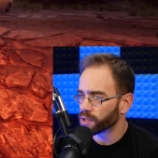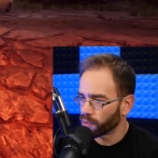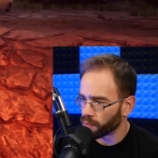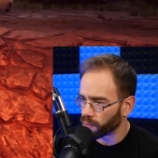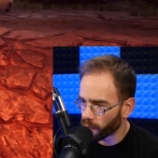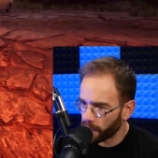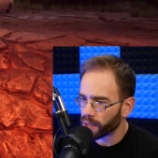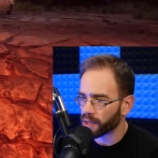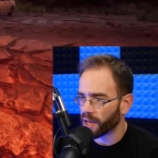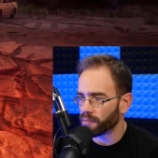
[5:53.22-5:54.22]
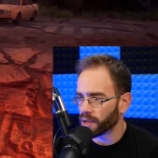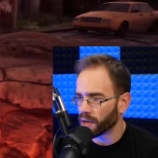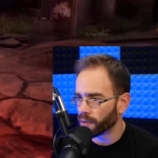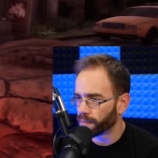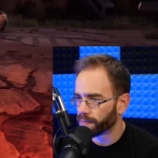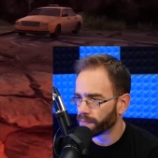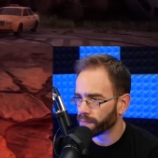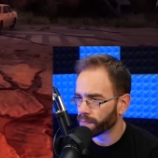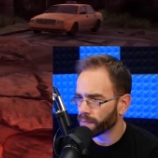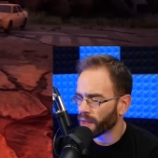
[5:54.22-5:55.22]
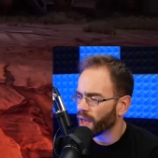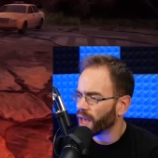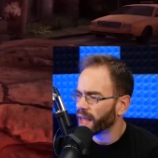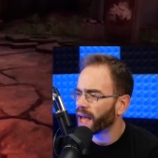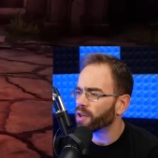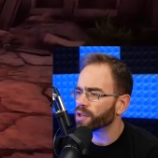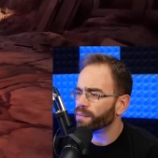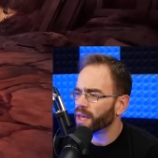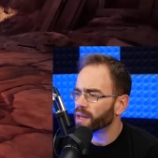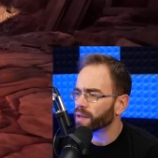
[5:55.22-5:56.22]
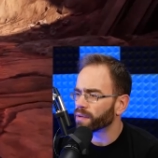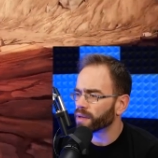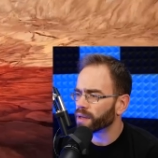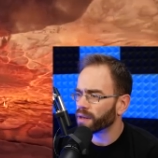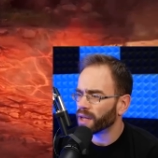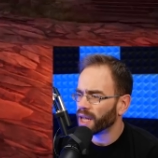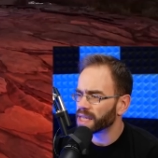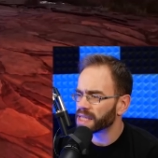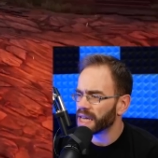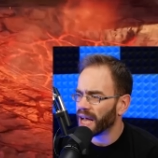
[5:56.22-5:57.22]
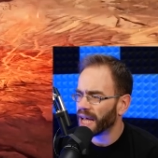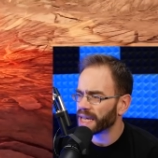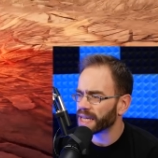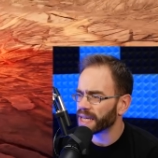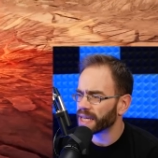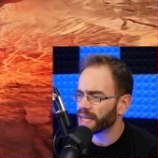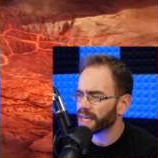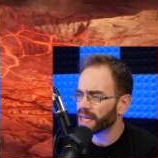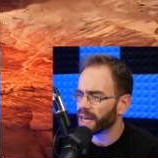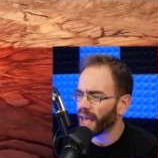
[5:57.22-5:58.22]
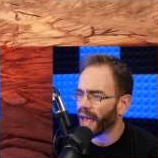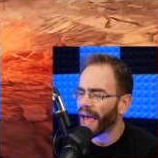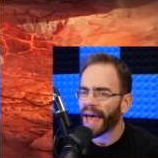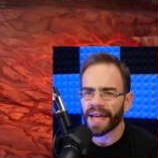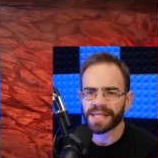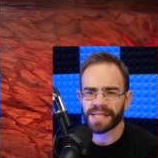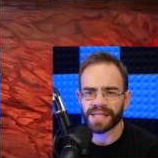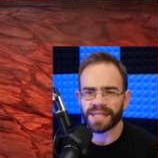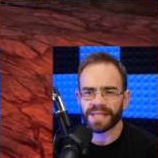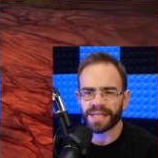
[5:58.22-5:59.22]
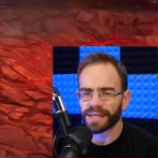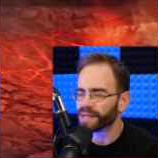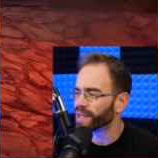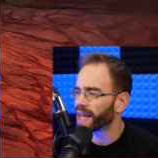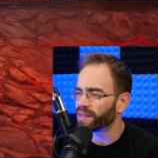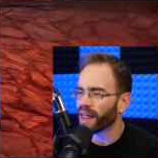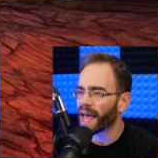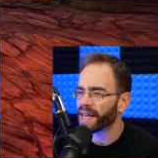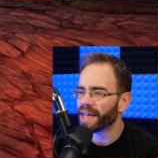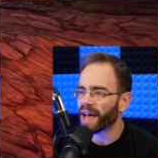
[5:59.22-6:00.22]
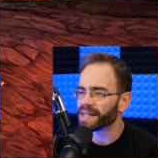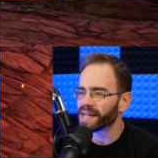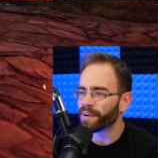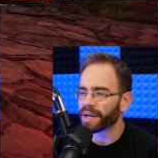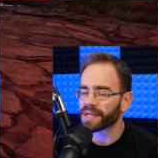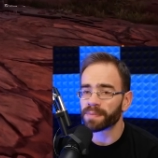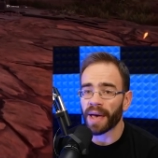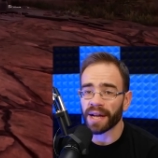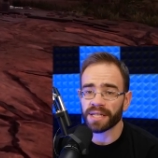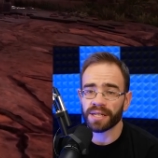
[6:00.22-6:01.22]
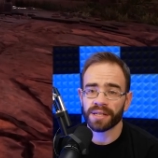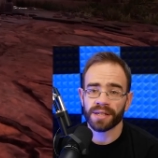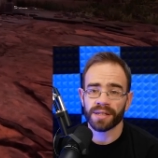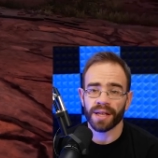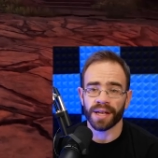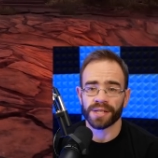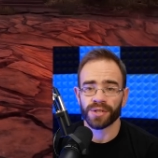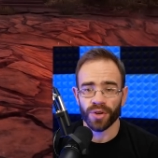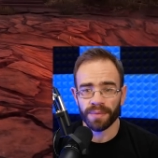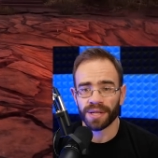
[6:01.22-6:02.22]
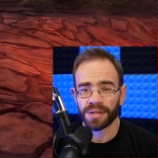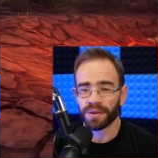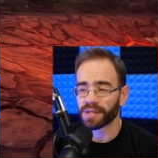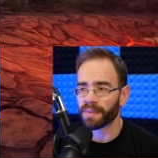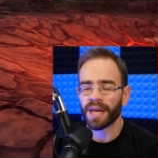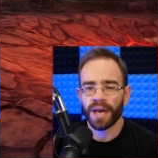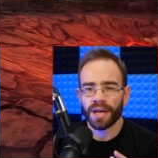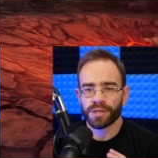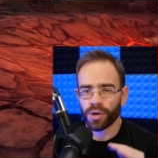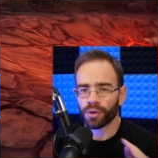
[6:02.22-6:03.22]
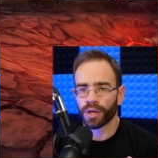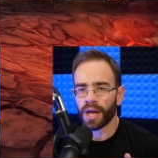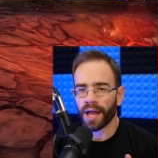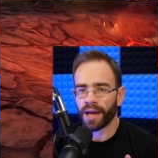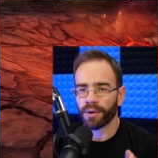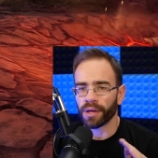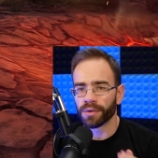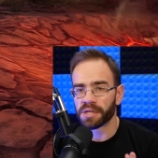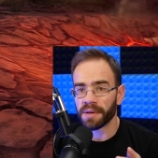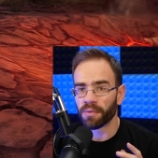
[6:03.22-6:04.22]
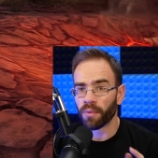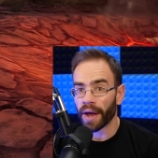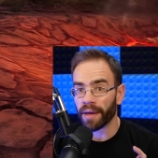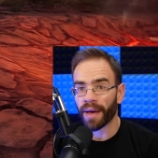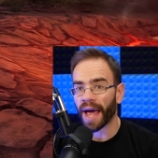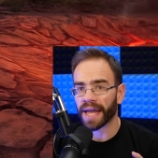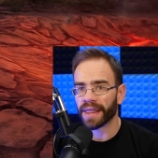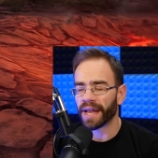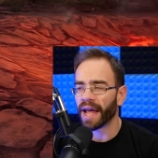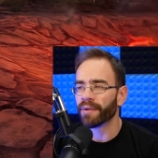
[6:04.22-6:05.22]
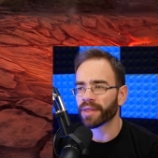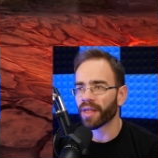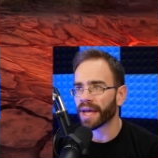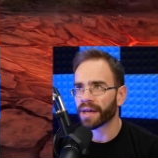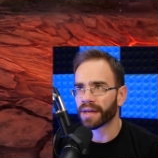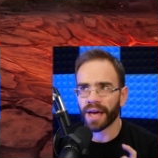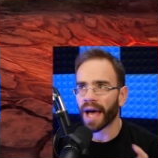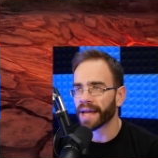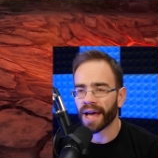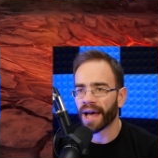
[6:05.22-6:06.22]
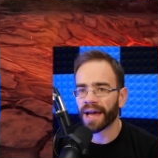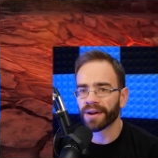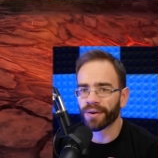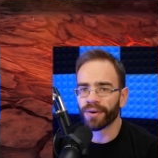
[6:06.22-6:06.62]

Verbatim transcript: so we're into the game now. And I'll admit, it's not as, like, laggy as I would expect, like, a streaming service to be. Certainly not how it used to be way back in the day with, like, Gaikai or